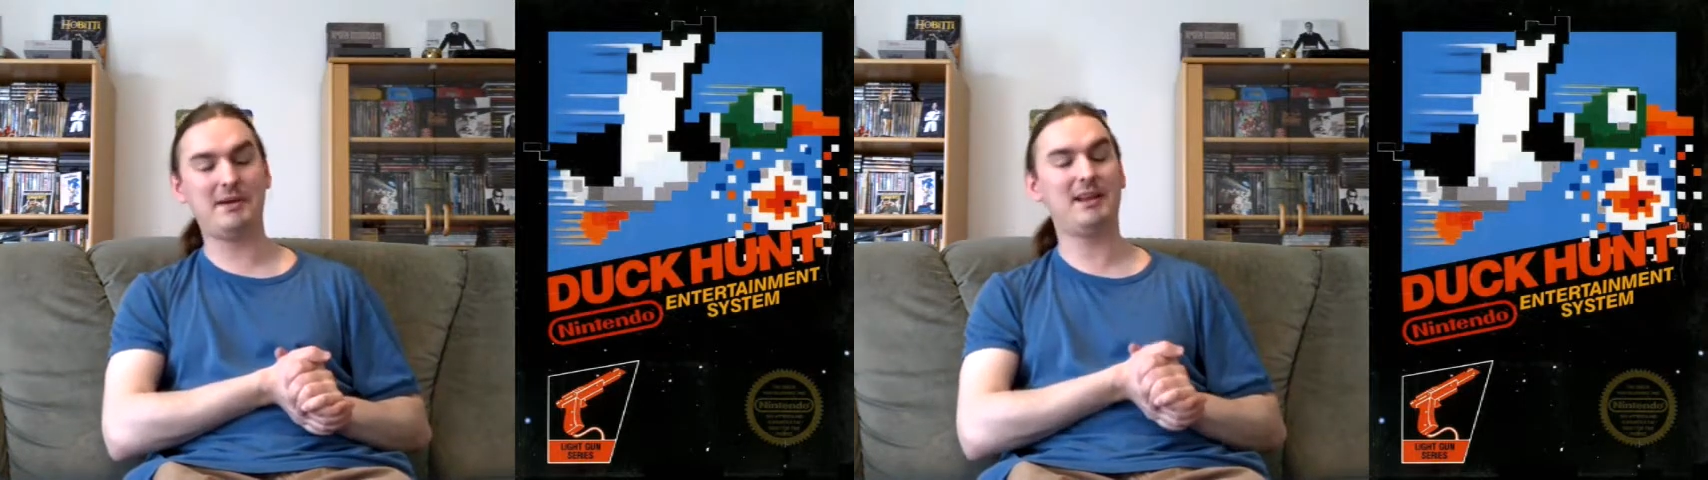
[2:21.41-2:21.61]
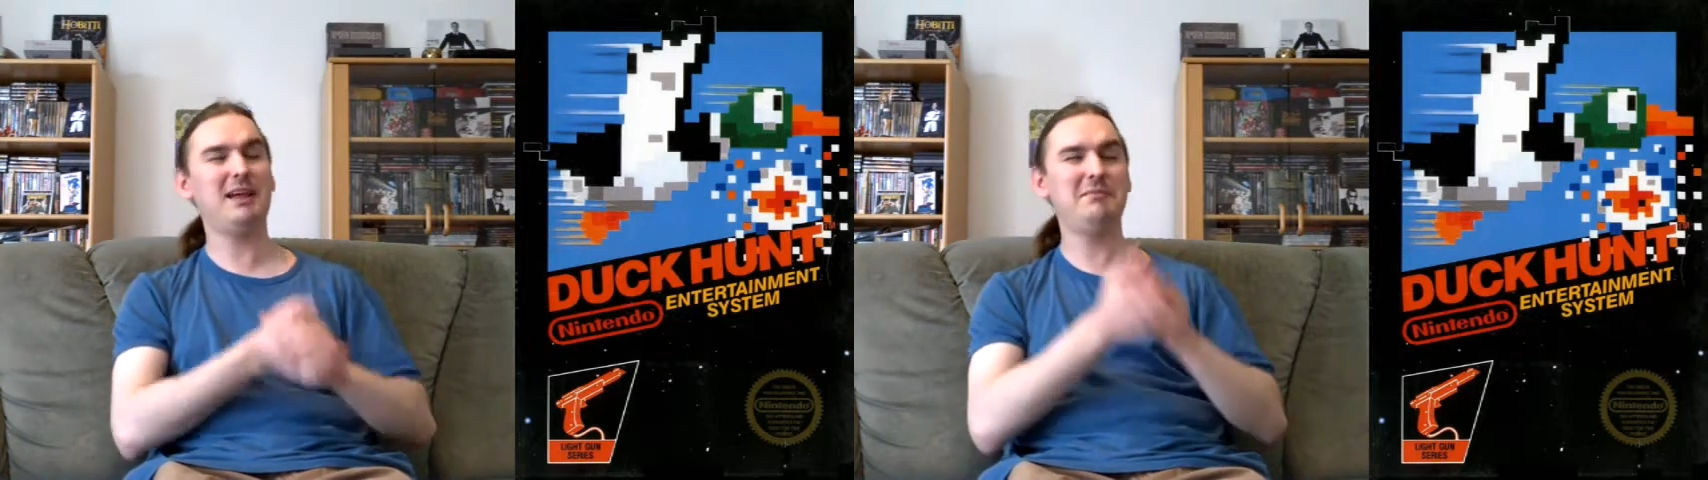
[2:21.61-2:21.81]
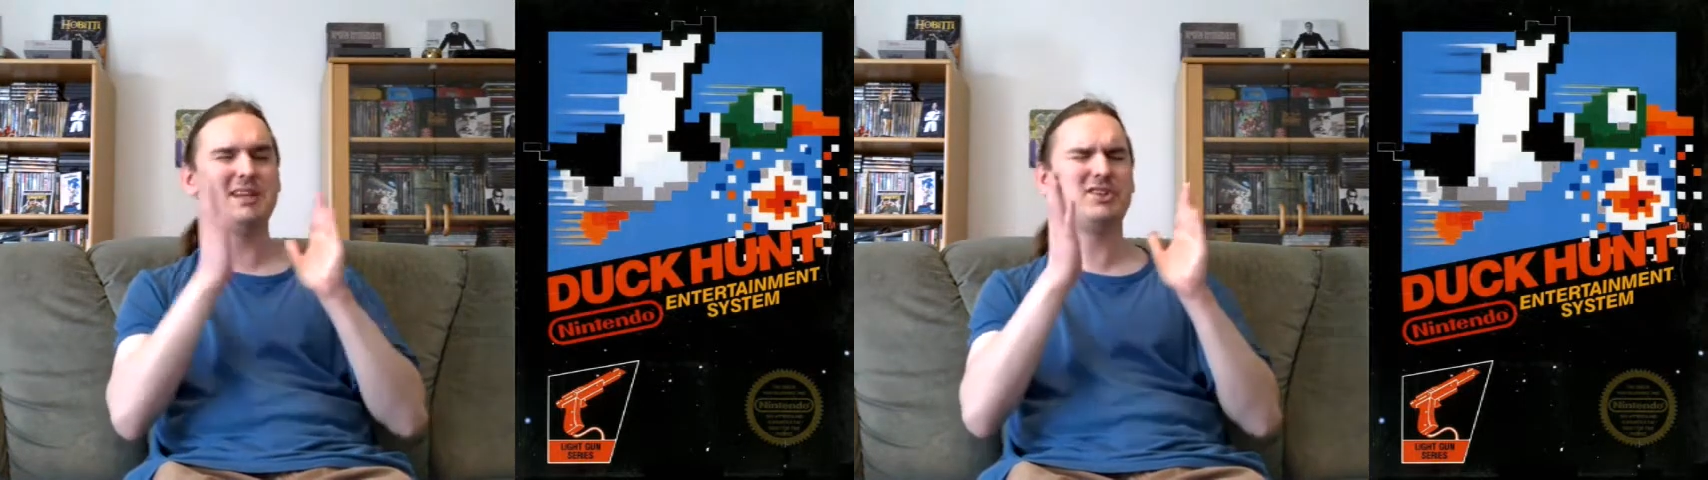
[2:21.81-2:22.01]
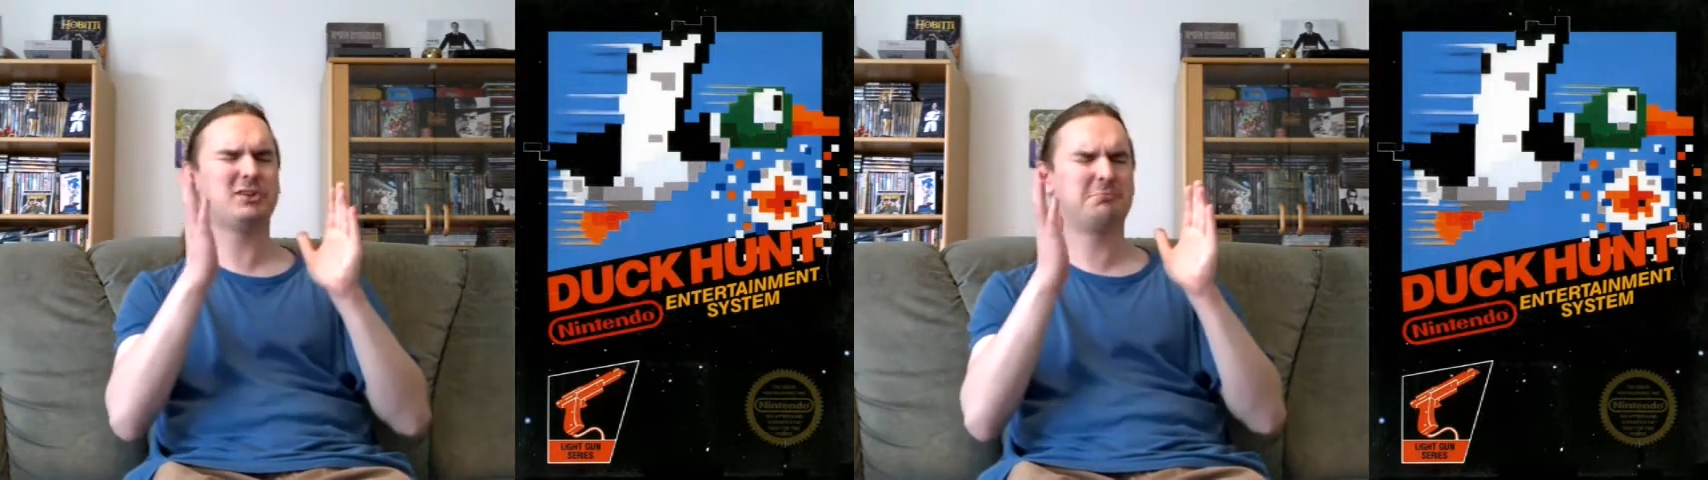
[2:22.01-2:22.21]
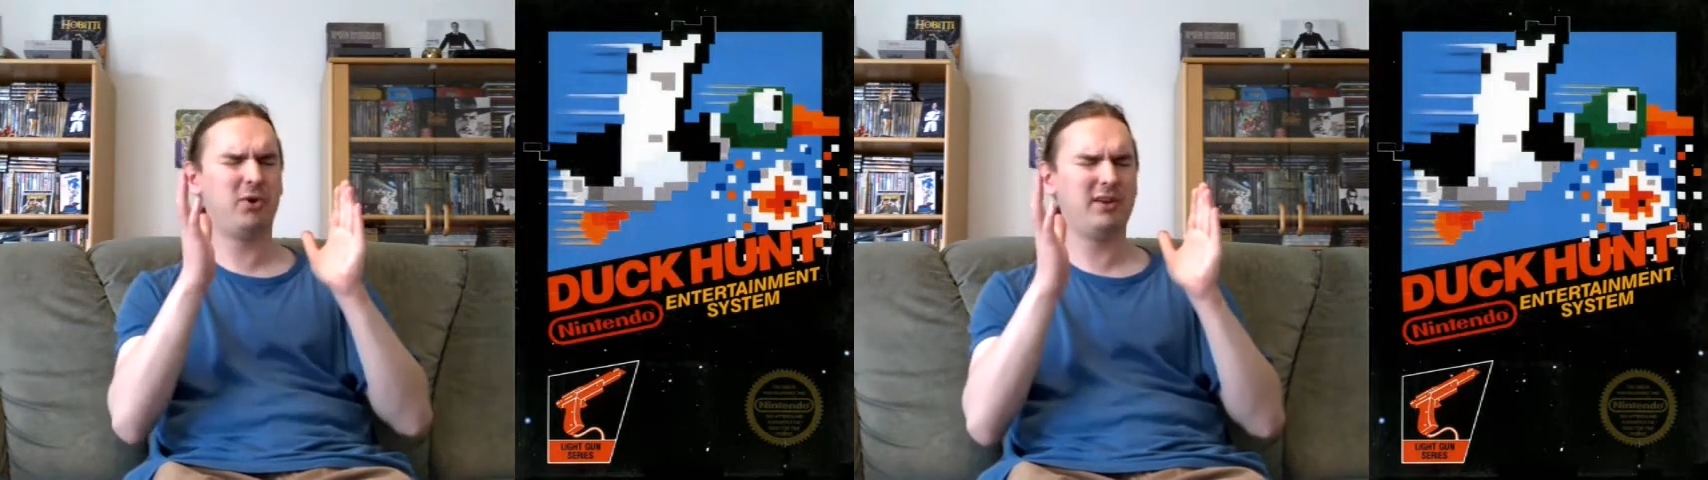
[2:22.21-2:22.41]
but let me
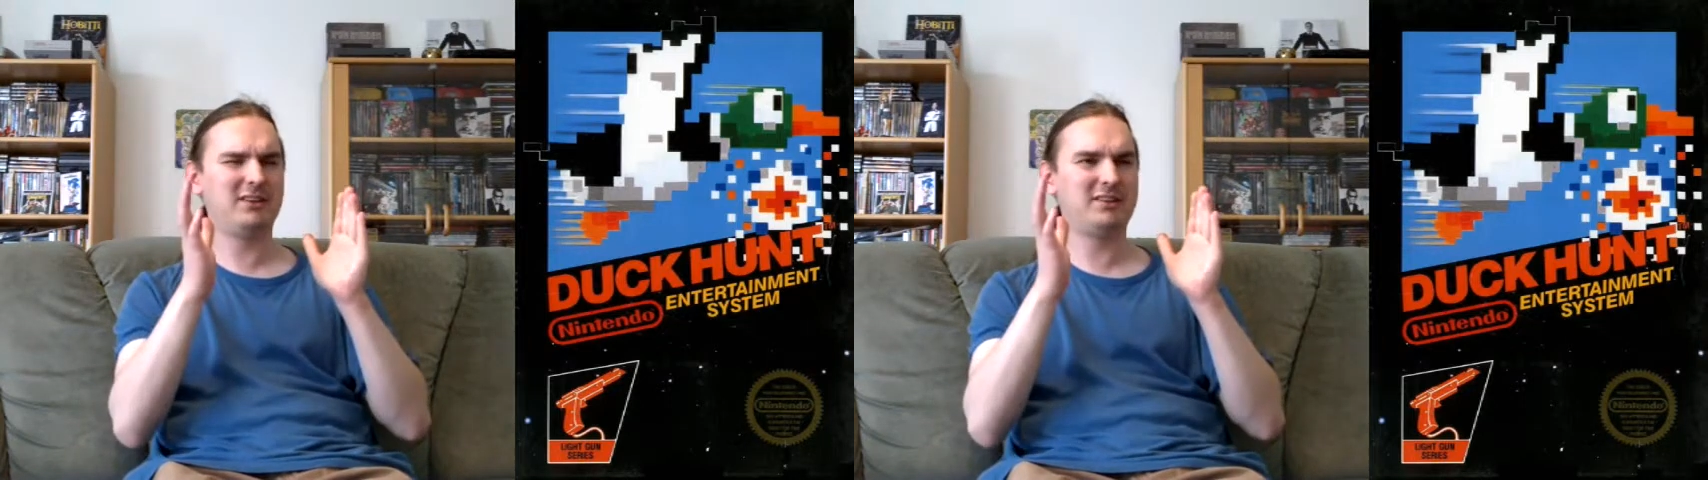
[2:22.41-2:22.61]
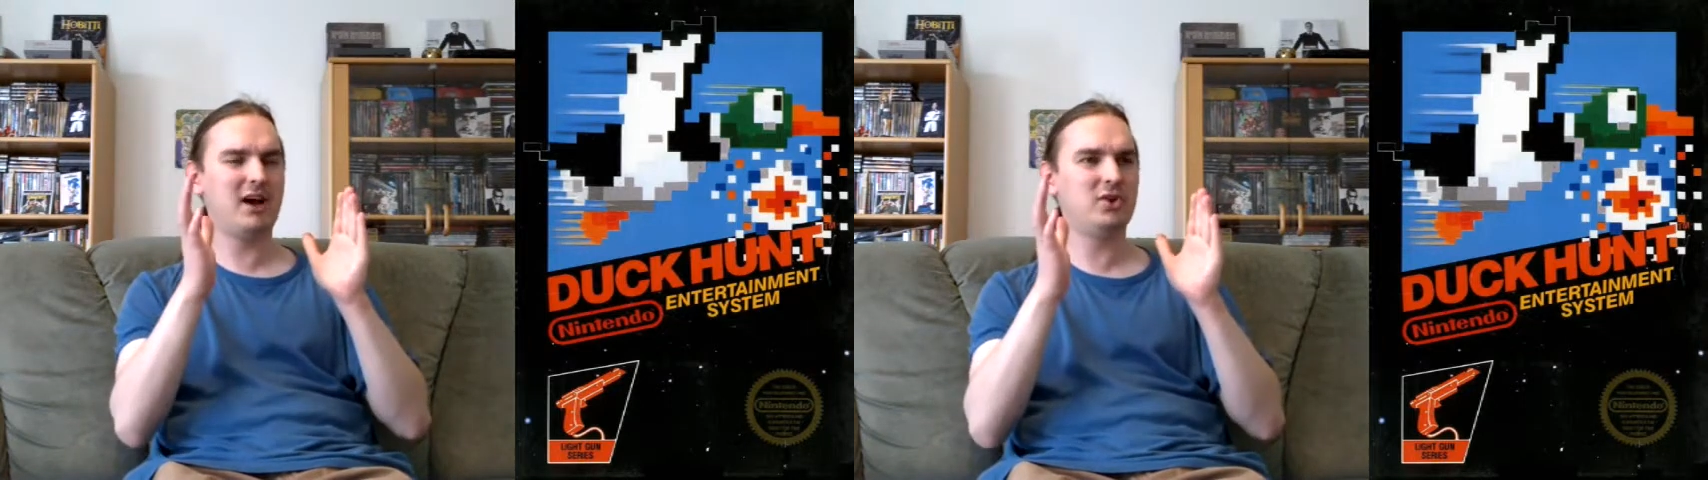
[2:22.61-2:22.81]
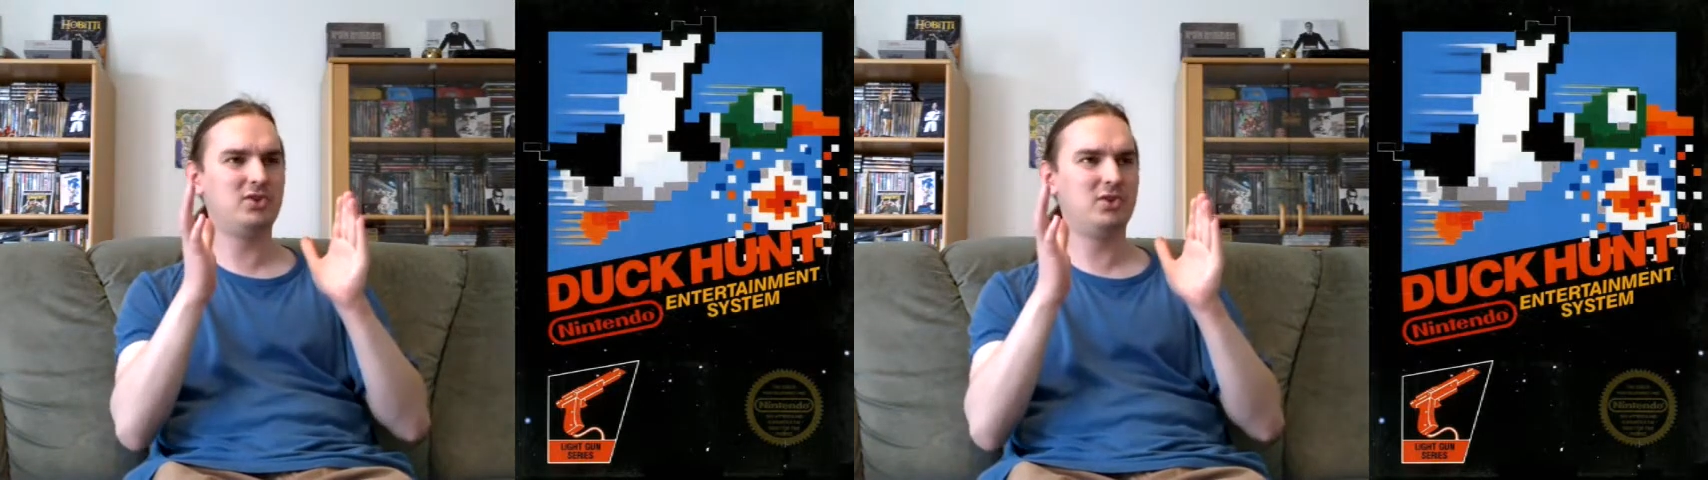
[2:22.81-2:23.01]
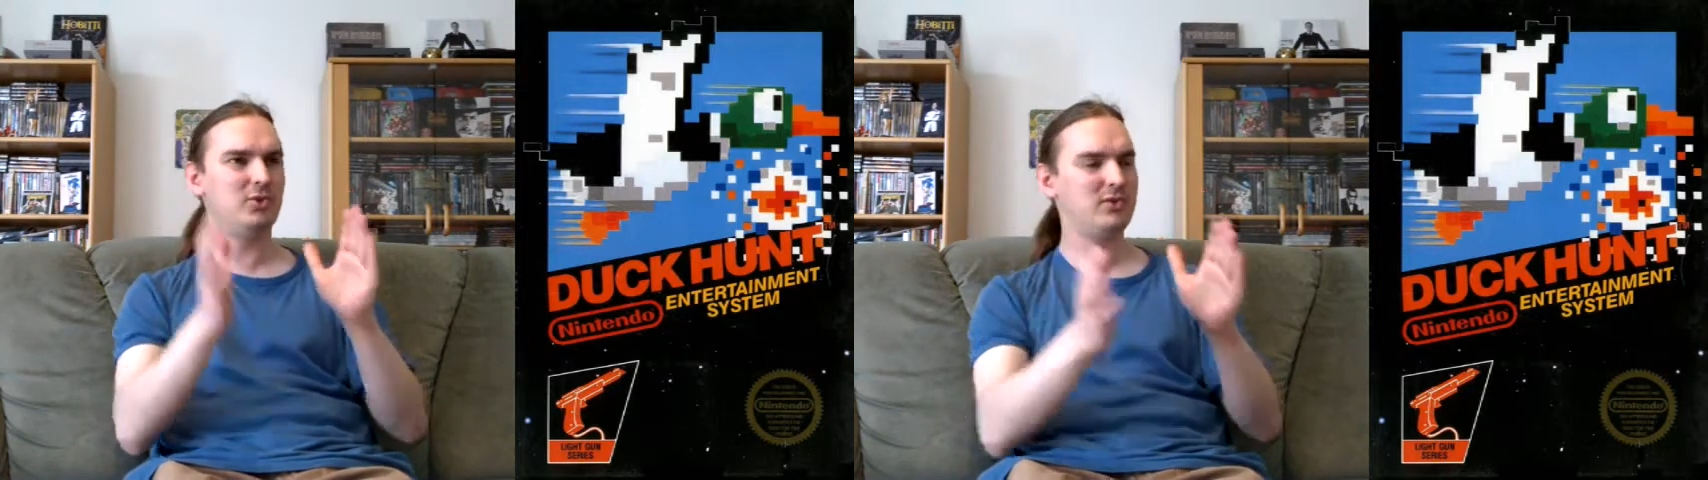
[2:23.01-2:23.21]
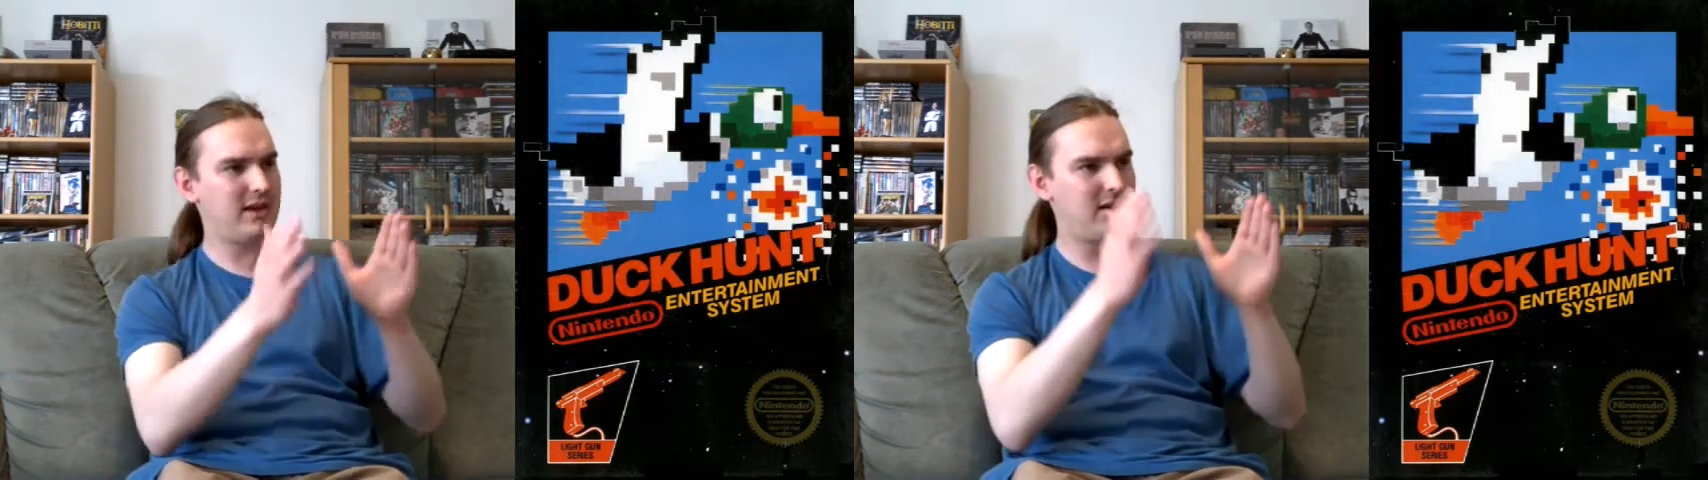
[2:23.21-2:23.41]
just point this out to
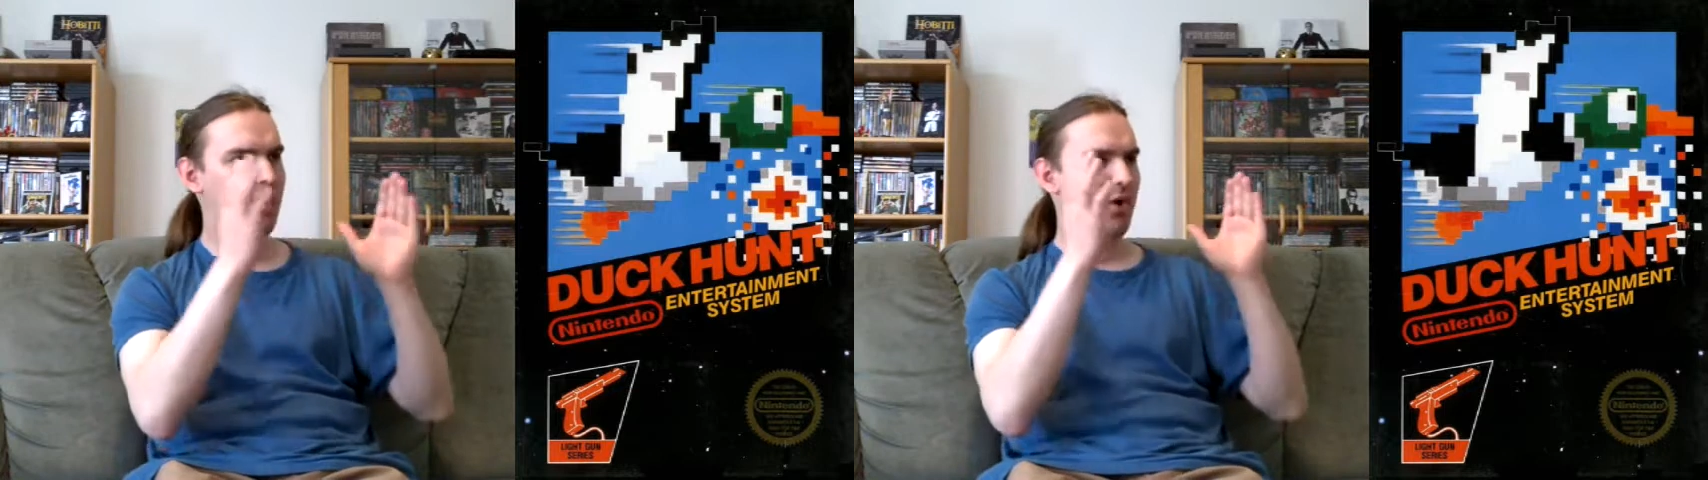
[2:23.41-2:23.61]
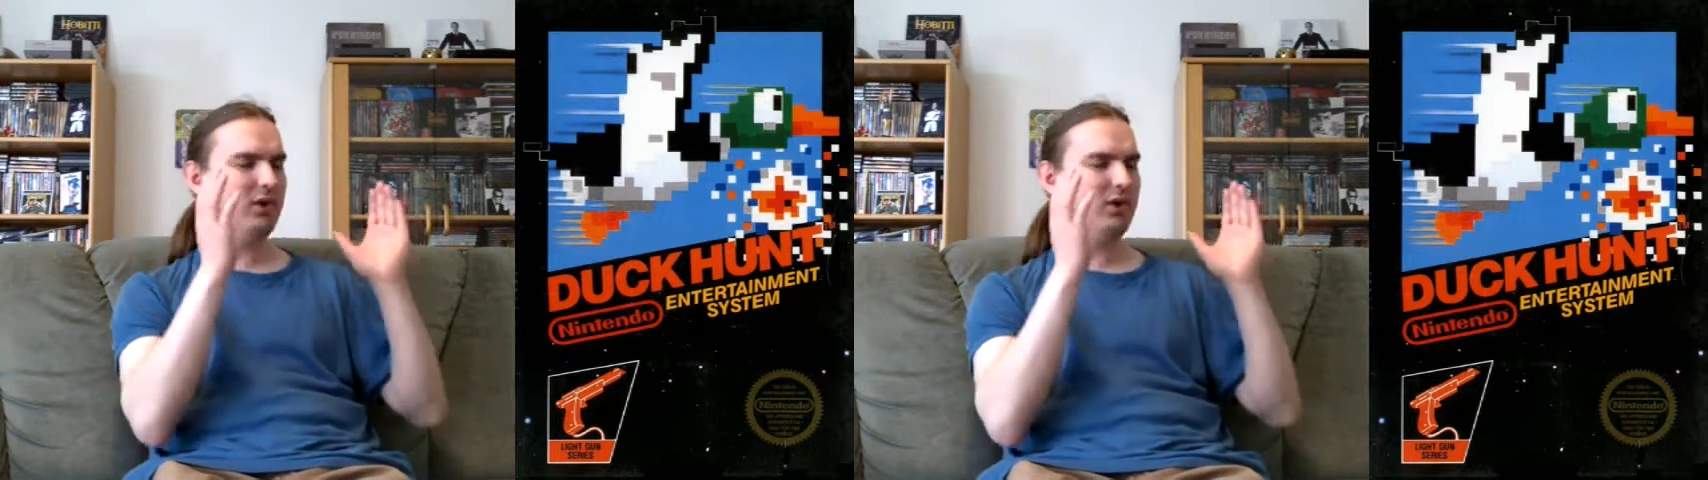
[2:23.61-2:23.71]
you that